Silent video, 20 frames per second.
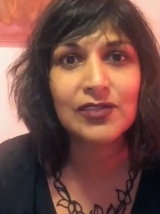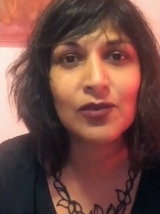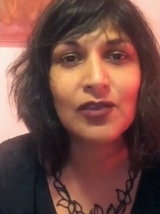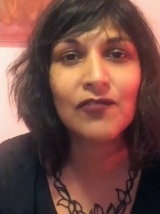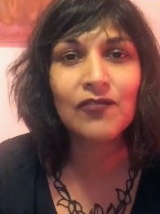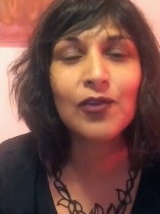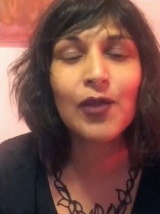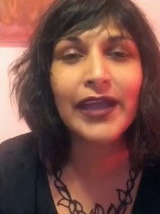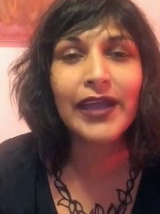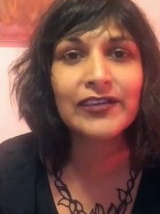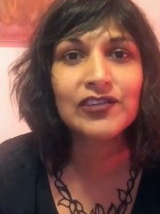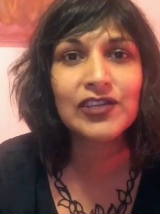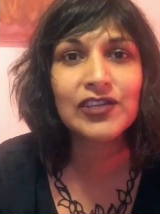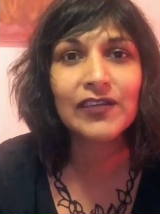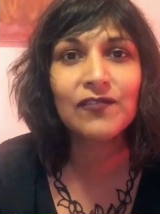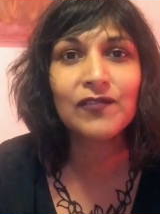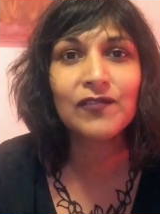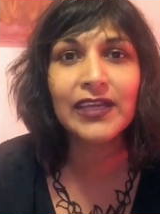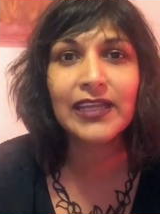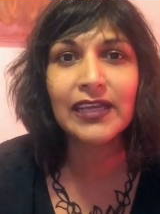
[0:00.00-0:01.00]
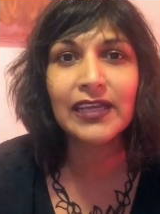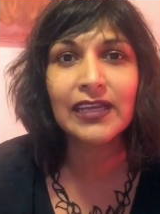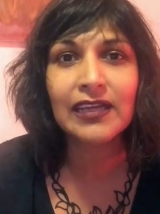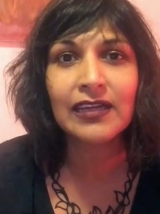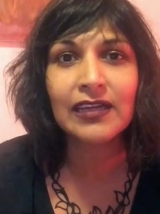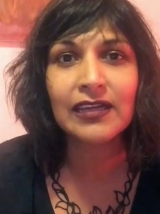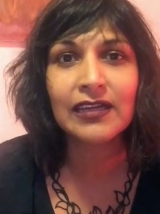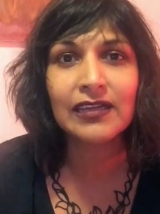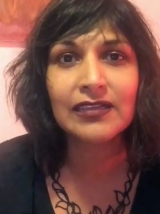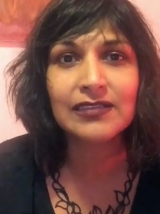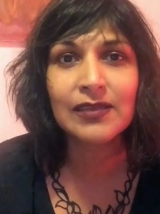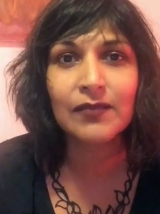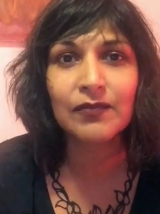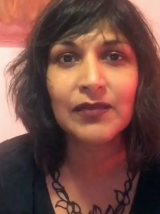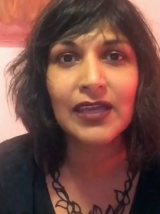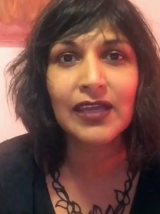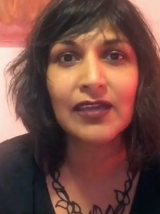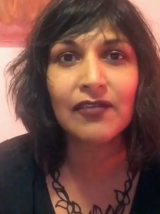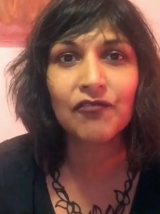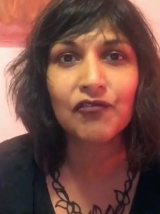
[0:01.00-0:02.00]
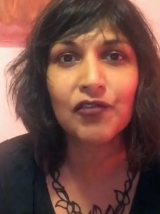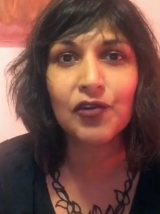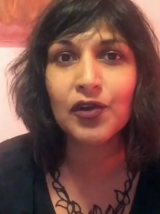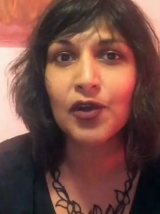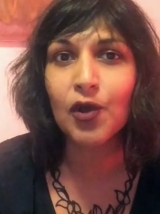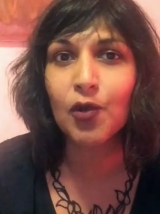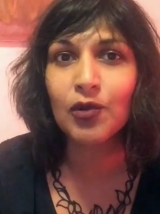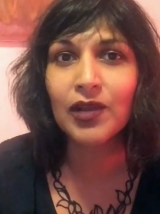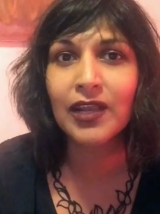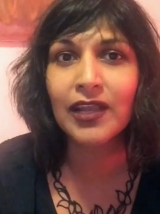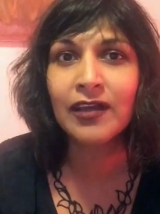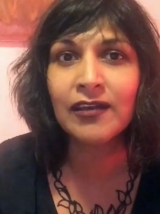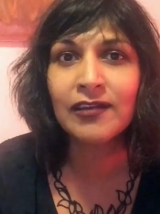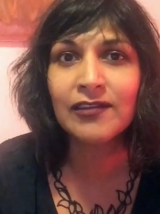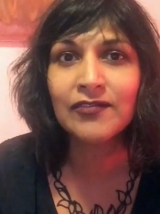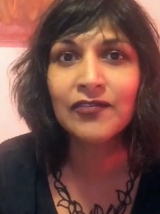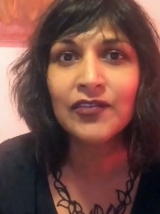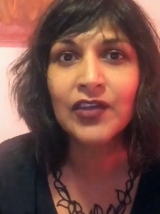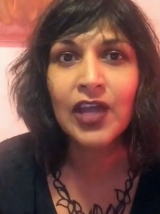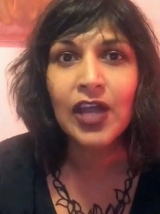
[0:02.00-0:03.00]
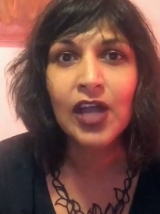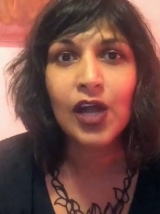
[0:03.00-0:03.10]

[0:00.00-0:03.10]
if you're actually feeling something for an old love,